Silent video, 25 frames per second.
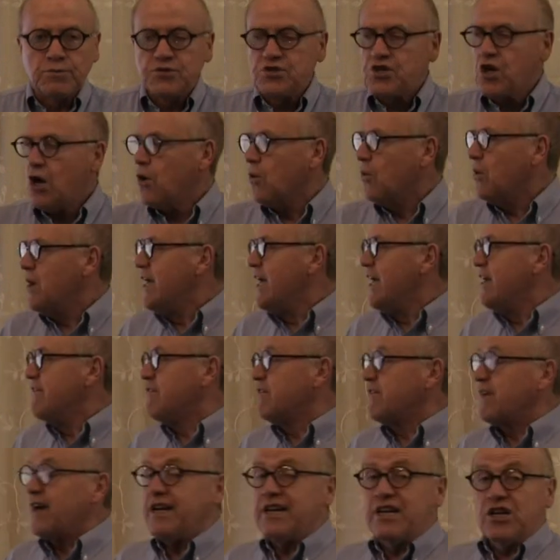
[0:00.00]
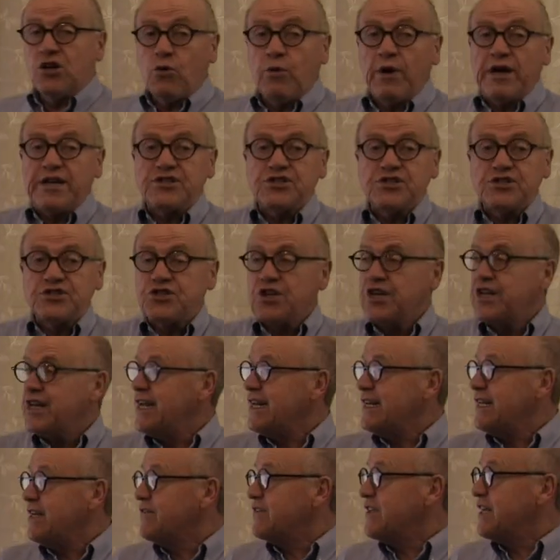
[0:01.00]
So if you've got any questions on
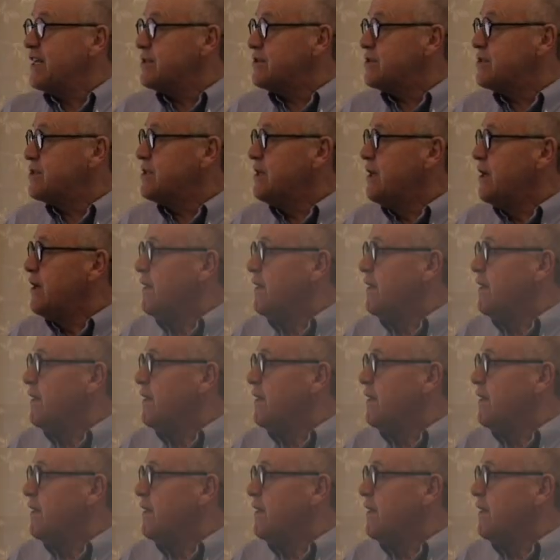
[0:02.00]
any of this,